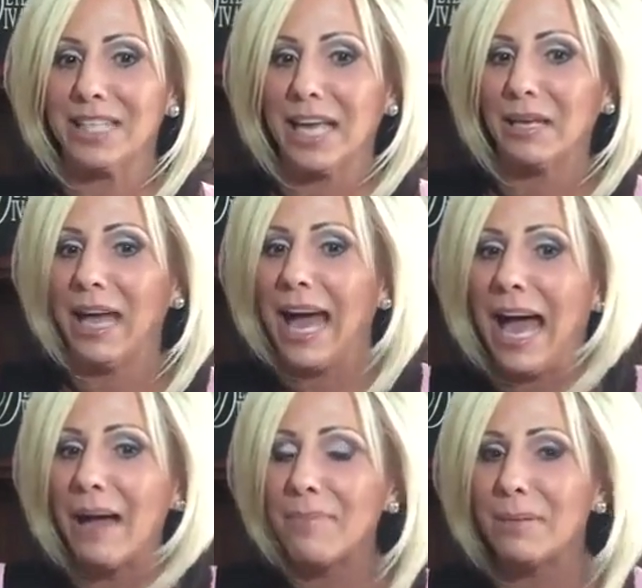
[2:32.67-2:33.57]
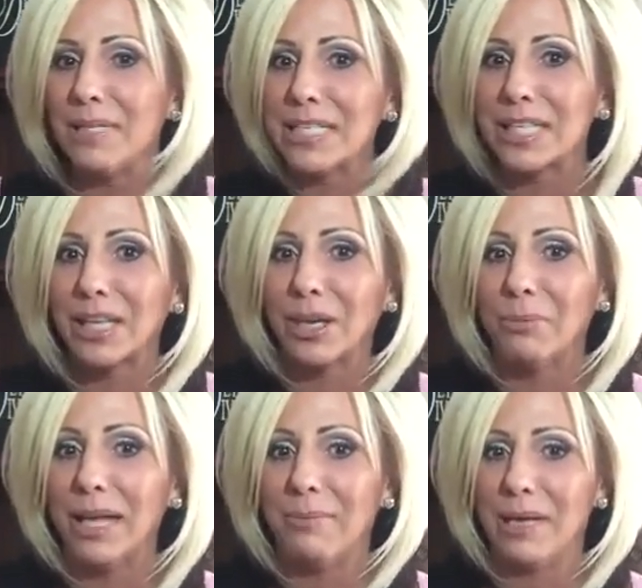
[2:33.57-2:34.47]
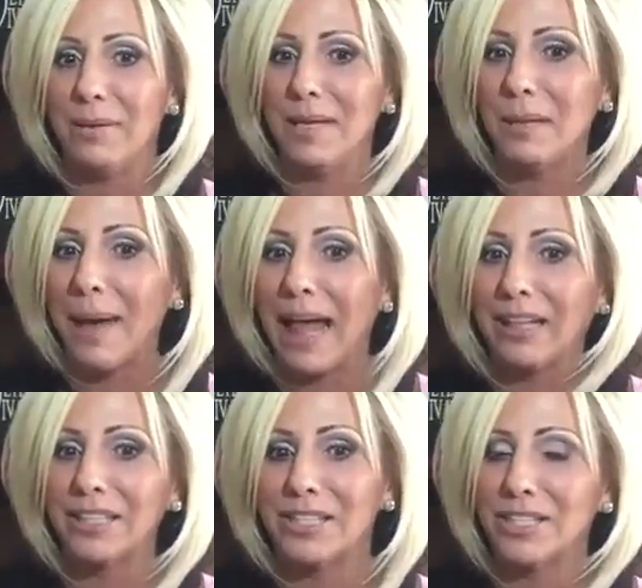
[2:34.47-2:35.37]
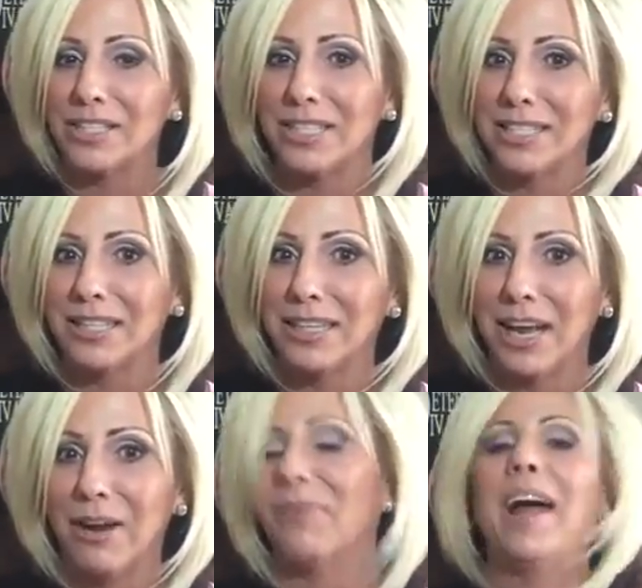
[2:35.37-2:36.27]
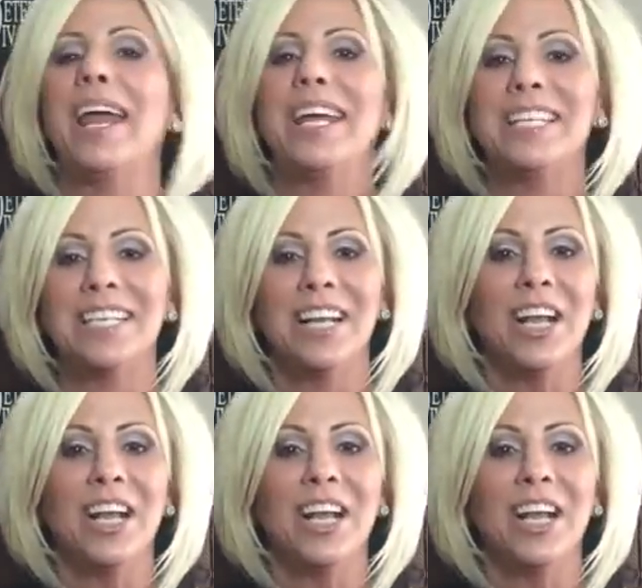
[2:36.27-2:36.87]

Like, yeah, maybe just a little bit. Maybe the balance just isn't there, right?